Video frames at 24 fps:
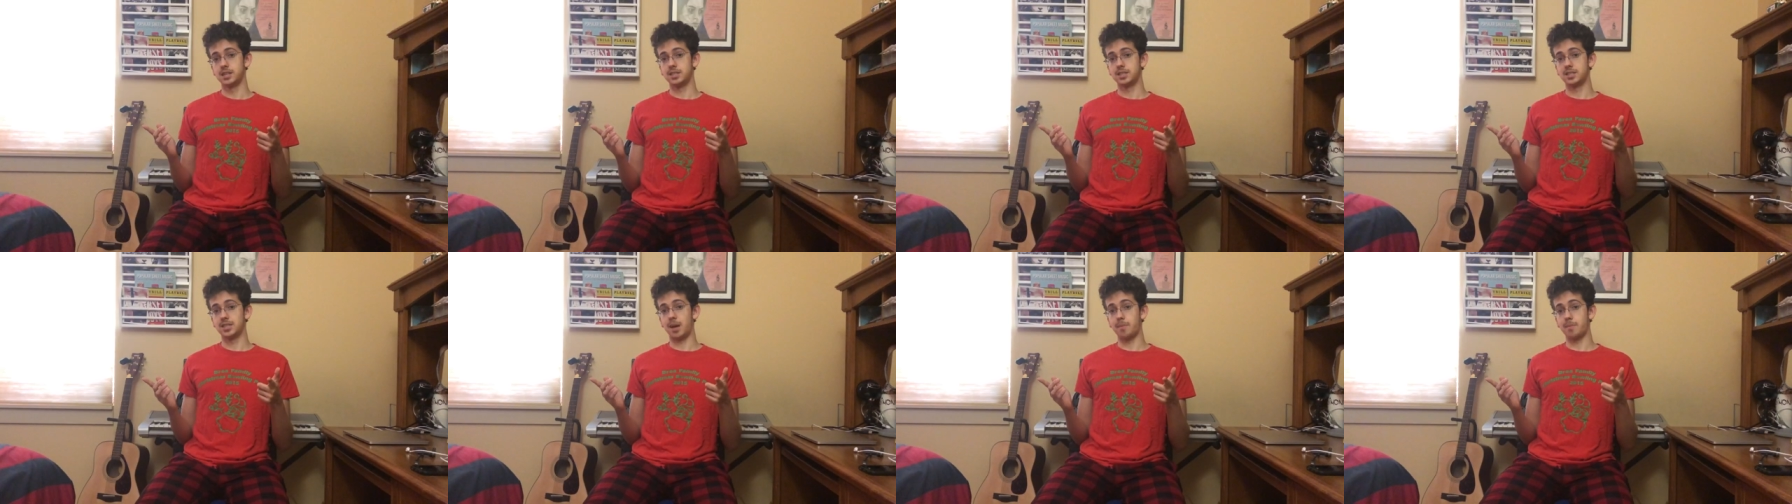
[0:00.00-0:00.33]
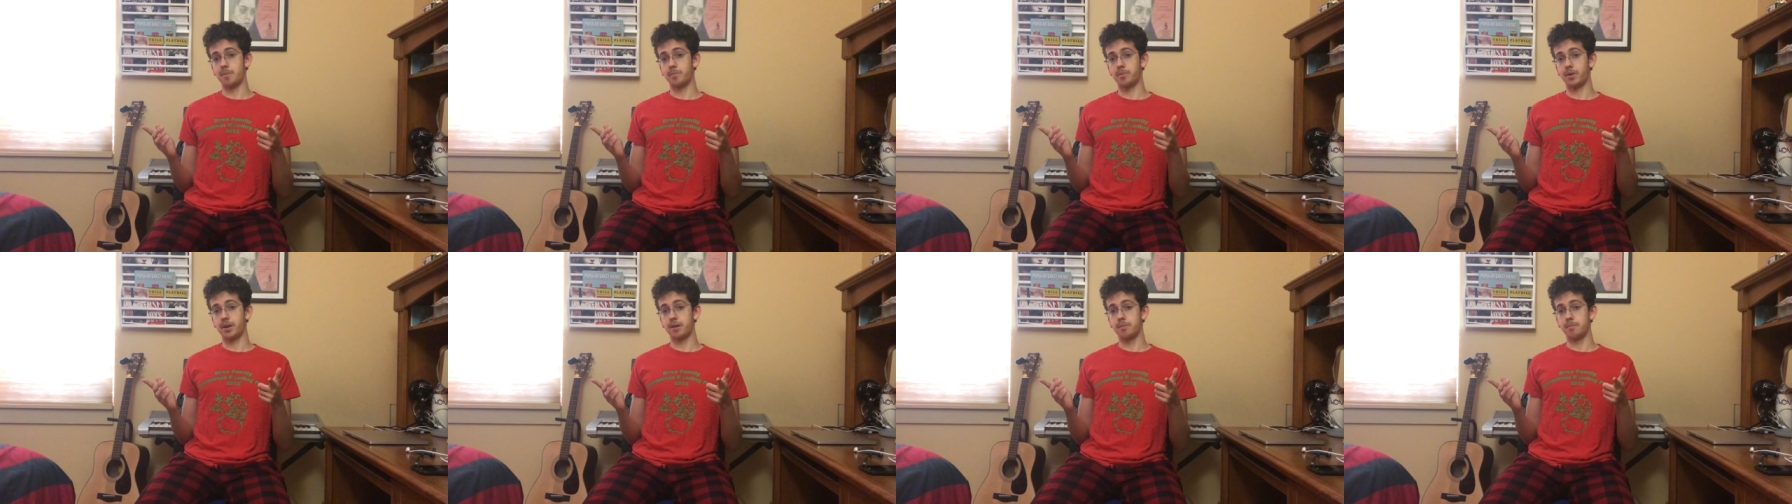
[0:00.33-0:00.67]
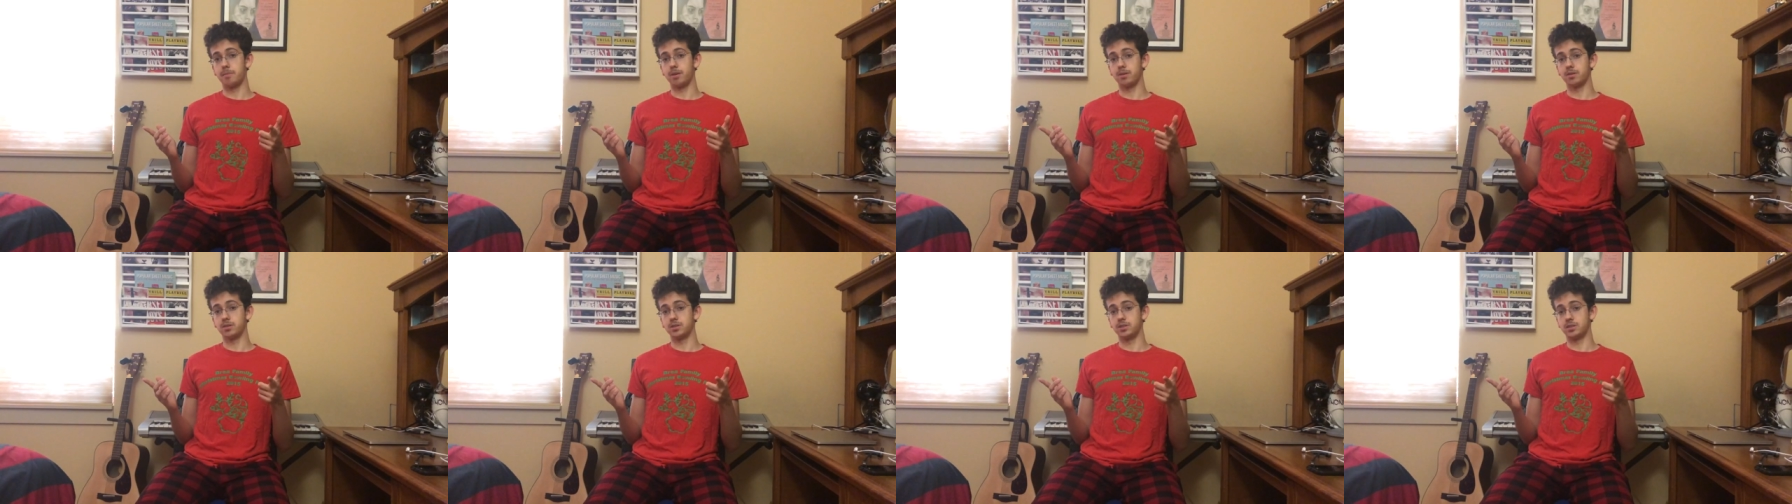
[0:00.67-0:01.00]
Simon Brea
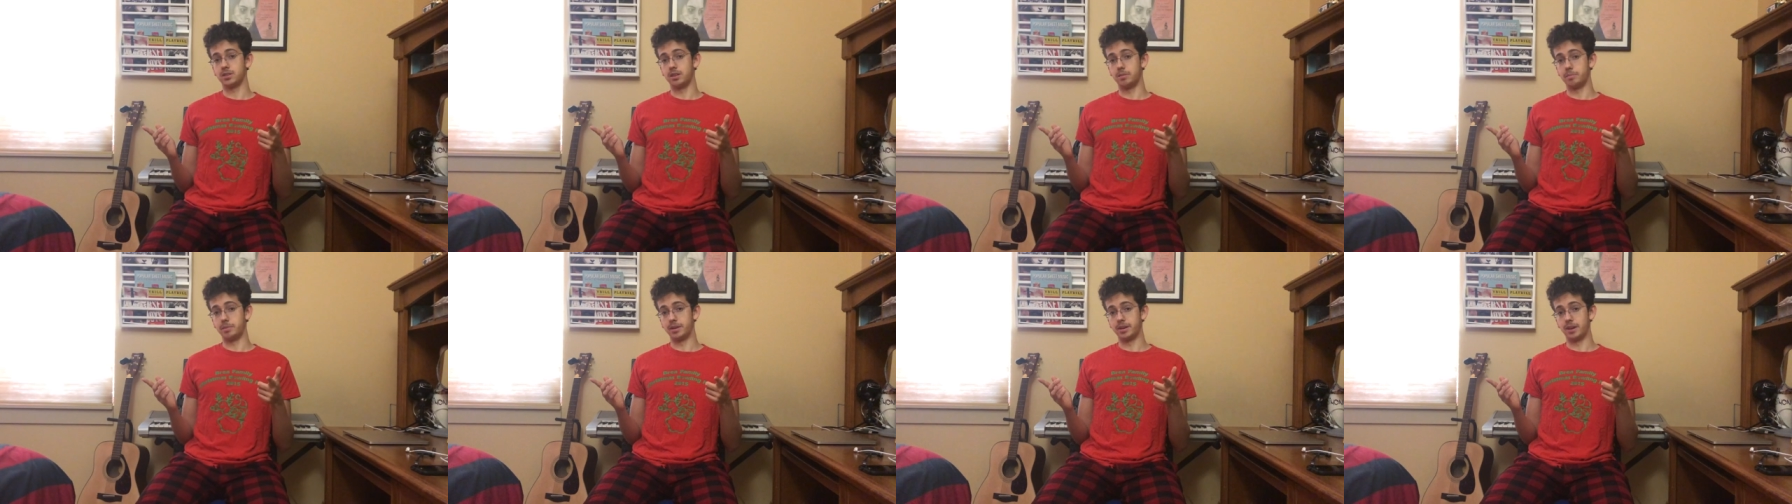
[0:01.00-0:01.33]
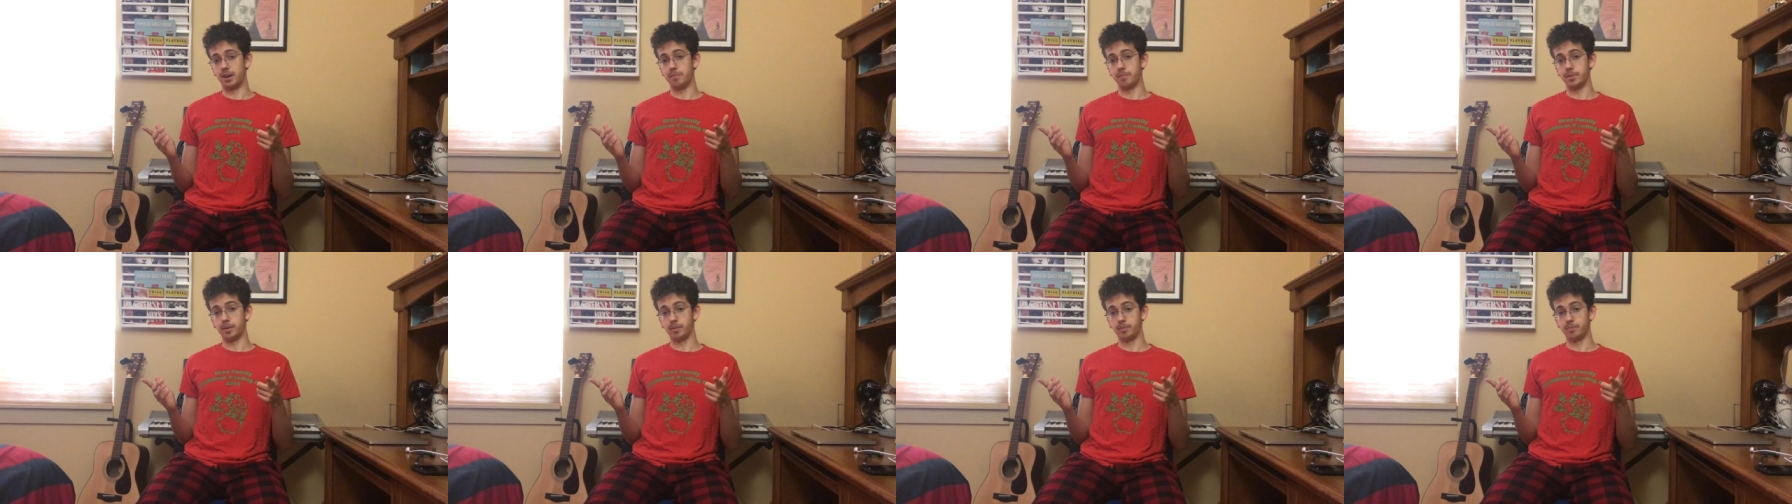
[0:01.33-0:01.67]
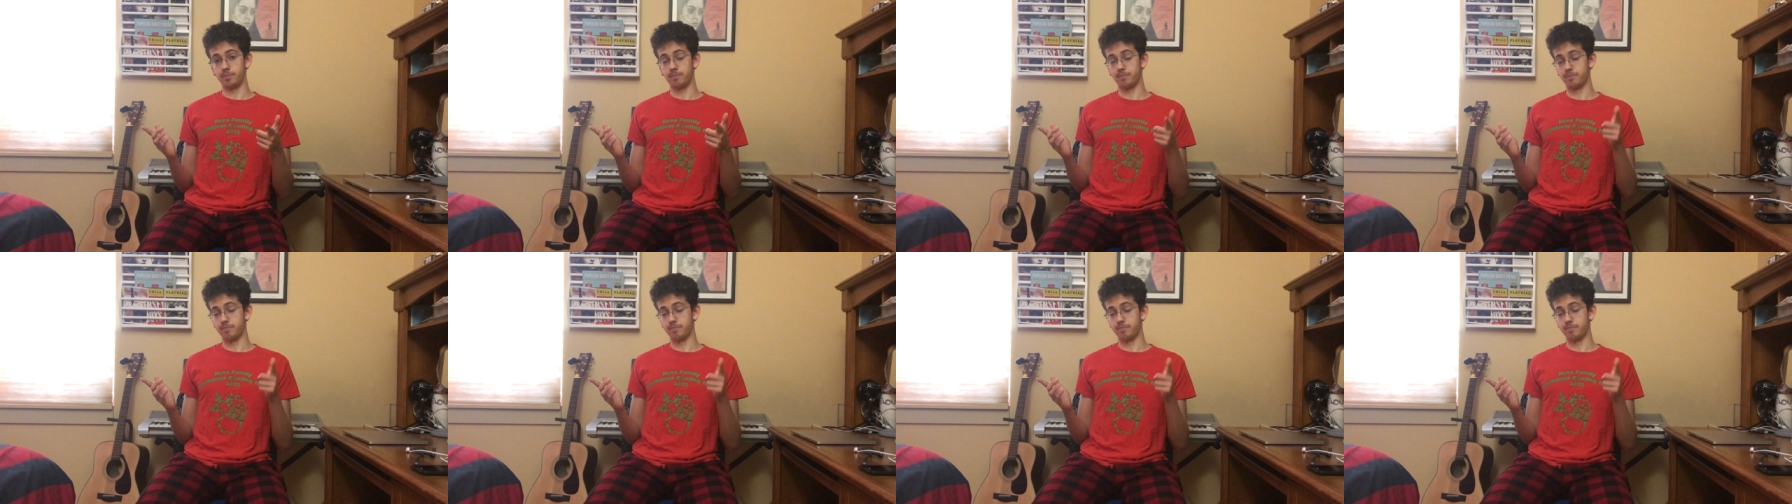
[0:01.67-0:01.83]
merch is gonna be coming.